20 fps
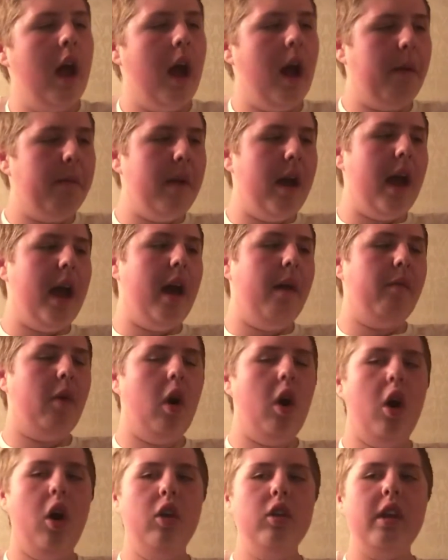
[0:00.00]
I'm gonna have
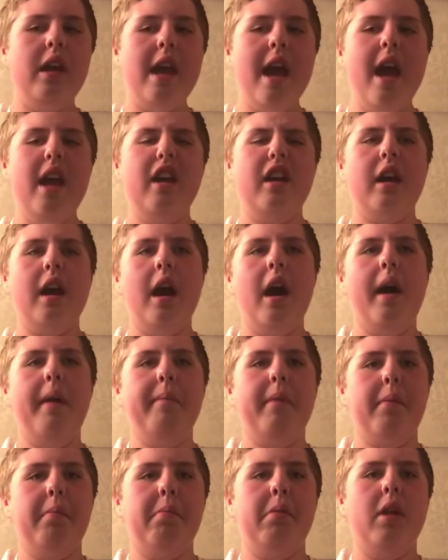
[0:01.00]
all the
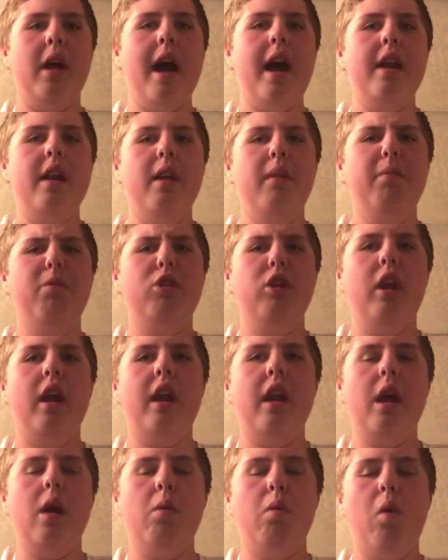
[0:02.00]
Excalibur Platinums
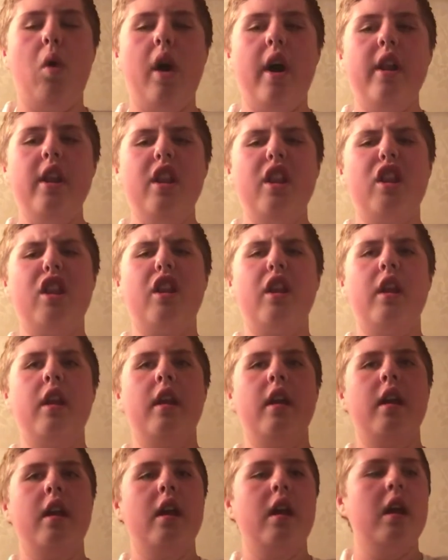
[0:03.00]
lit at once.
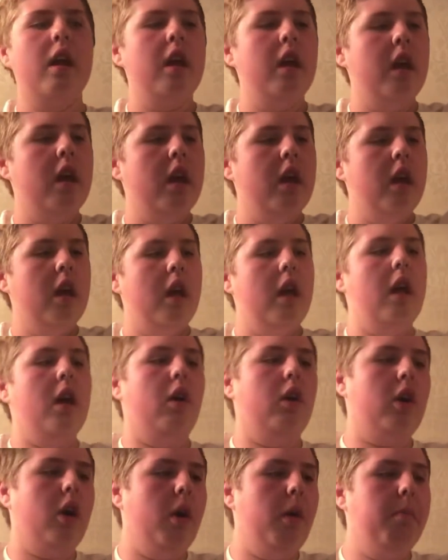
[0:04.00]

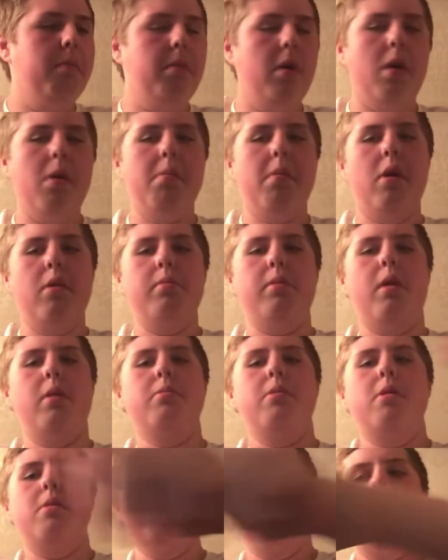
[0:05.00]
It'll go boom, boom, boom,
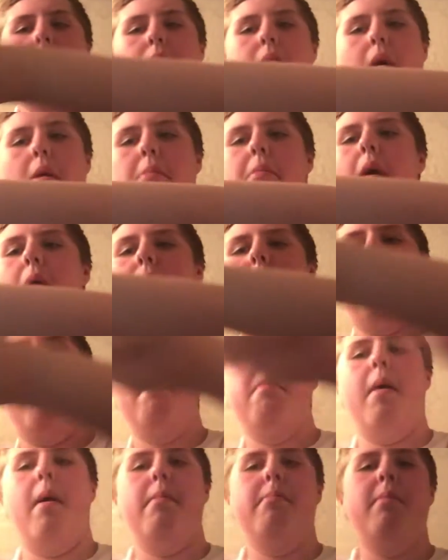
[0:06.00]
boom, boom, boom, boom, boom,
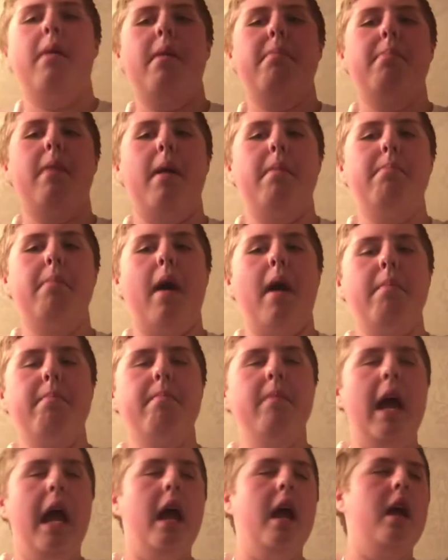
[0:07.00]
boom, boom, boom.
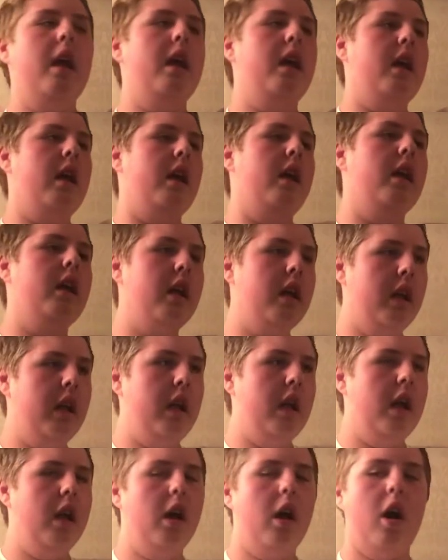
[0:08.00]
boom
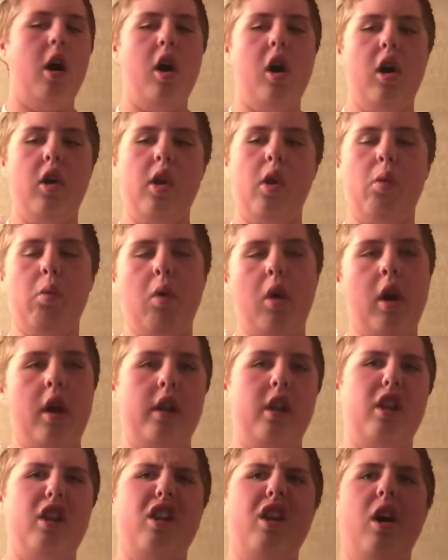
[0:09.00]
all at
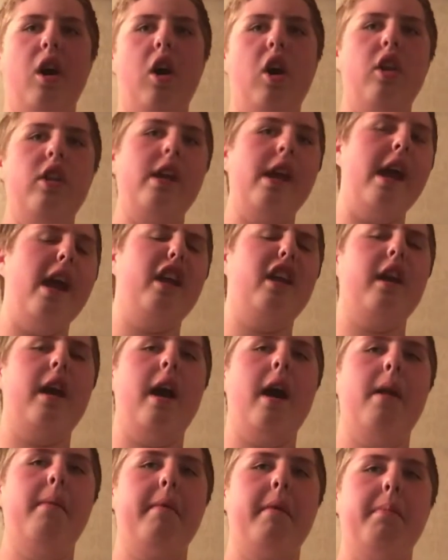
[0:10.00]
once. All the
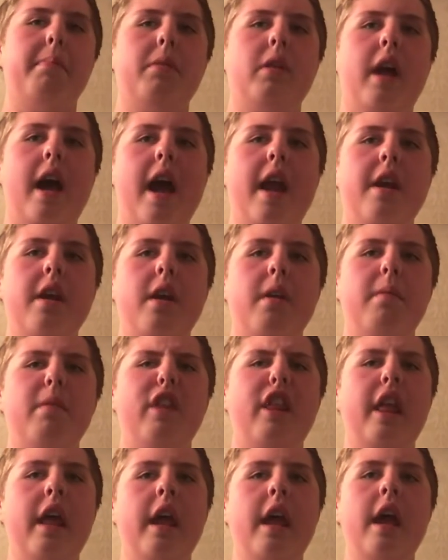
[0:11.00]
Excalibur
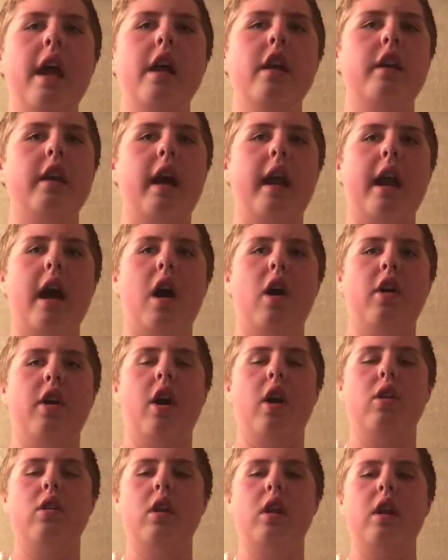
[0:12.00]
Platinums. Then I'll
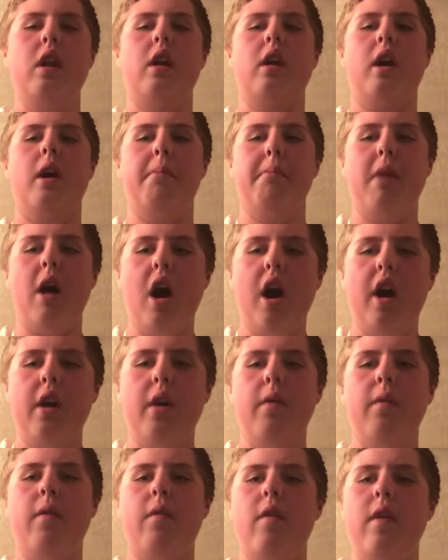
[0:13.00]
go to the
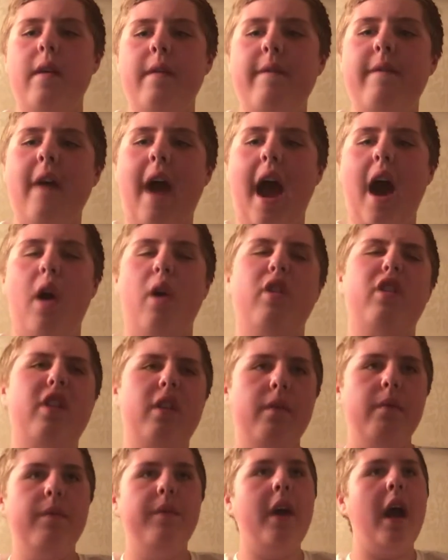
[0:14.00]
Komodo
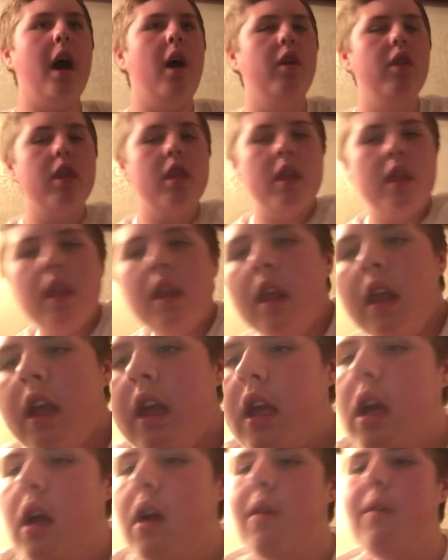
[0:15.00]
3000 fountain,
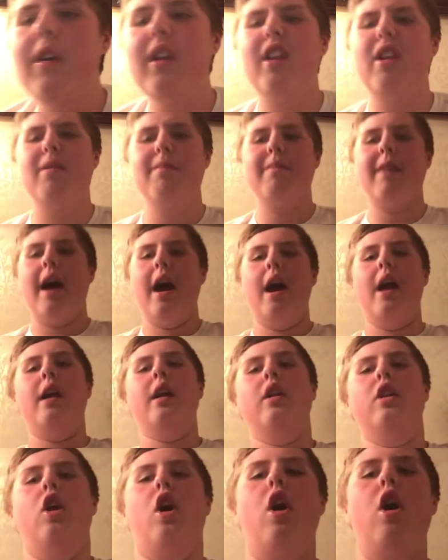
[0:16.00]
which is my
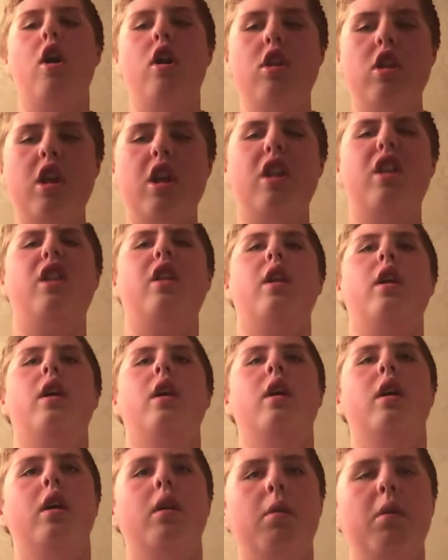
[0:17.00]
largest,
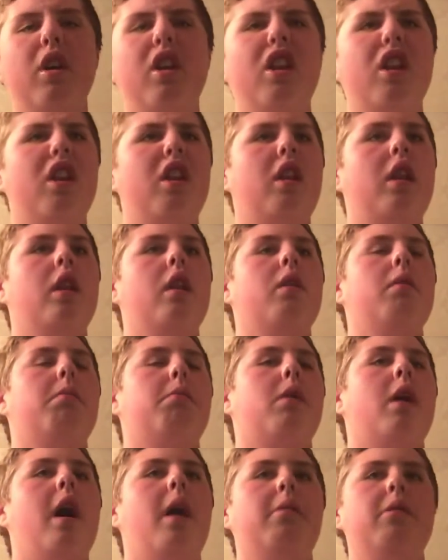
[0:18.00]
which is
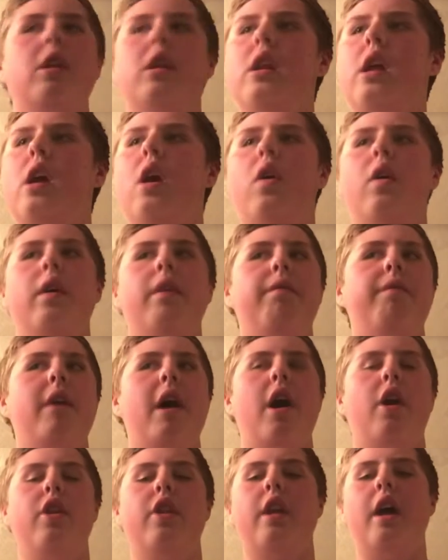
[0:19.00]
probably the only
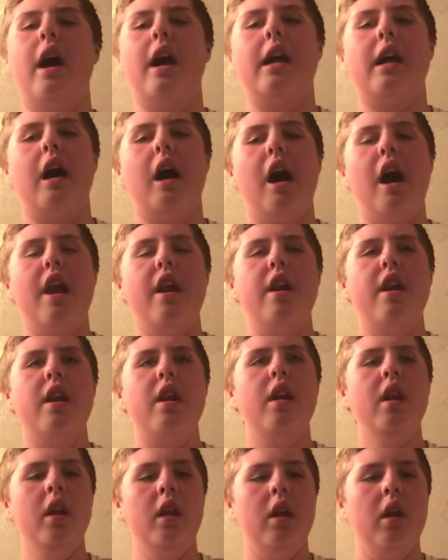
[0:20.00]
fountain I
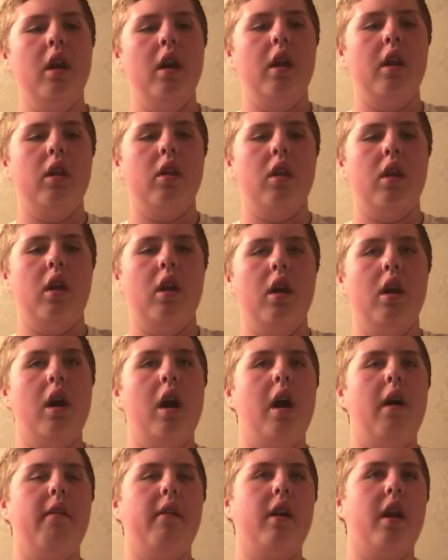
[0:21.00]
gotten.
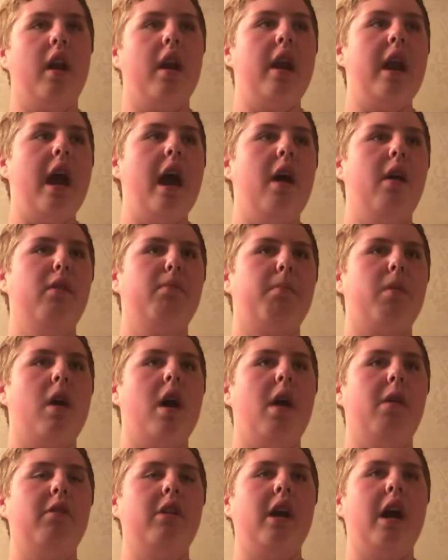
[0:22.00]
Other than now it's
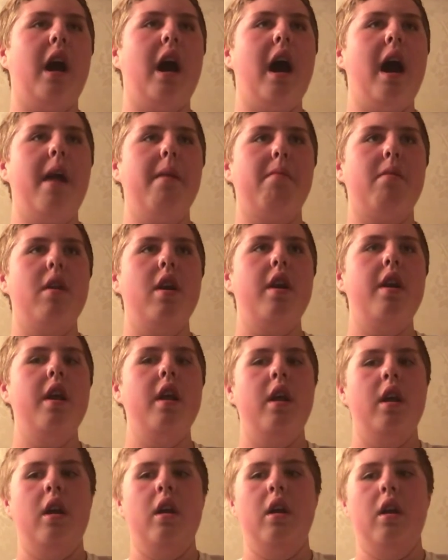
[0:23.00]
probably a hybrid.
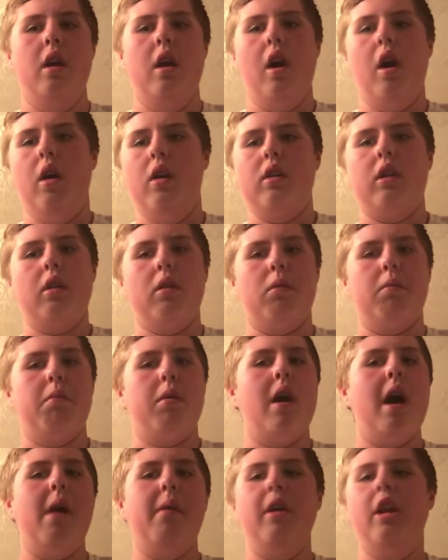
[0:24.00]

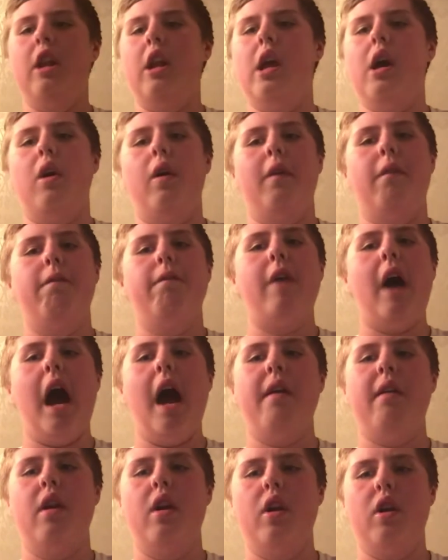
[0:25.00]
Probably the only
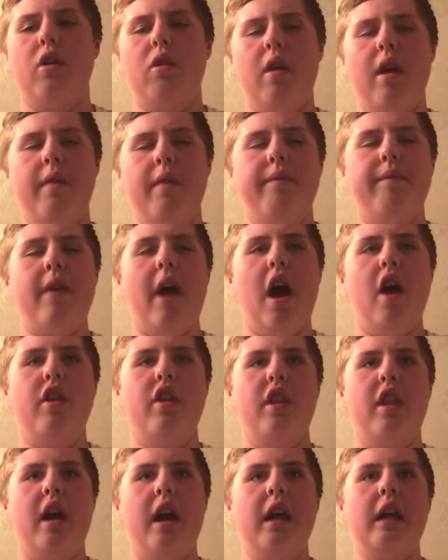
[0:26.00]
500 gram
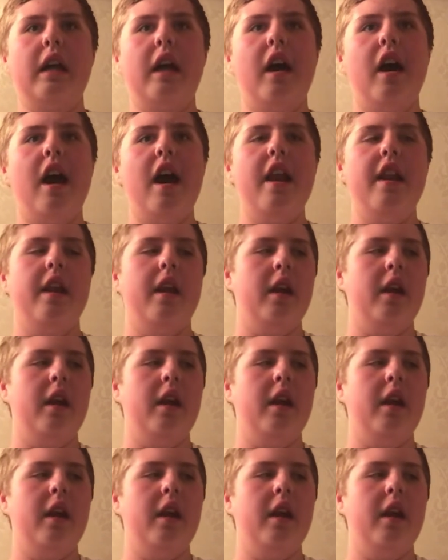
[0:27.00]
fountain I got.